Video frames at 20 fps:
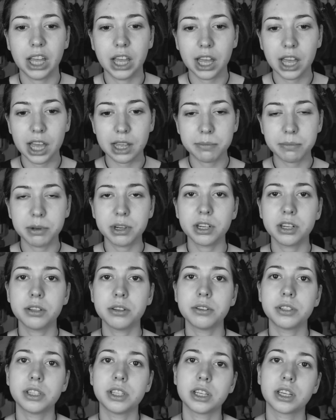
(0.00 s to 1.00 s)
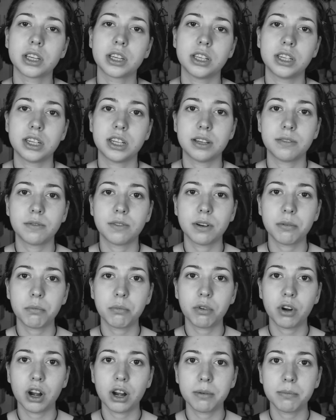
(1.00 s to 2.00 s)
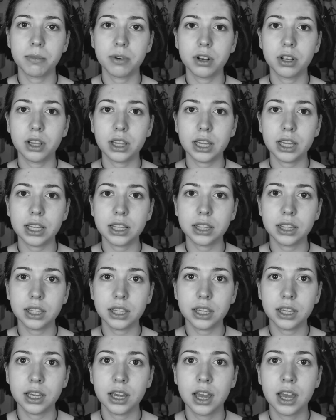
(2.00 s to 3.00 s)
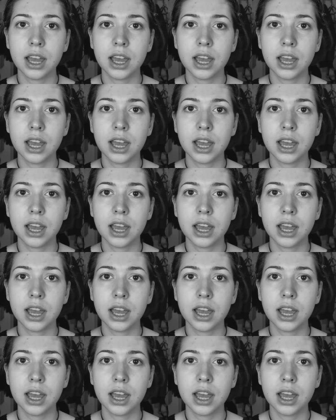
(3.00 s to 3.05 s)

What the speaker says: I have been using a different primer lately.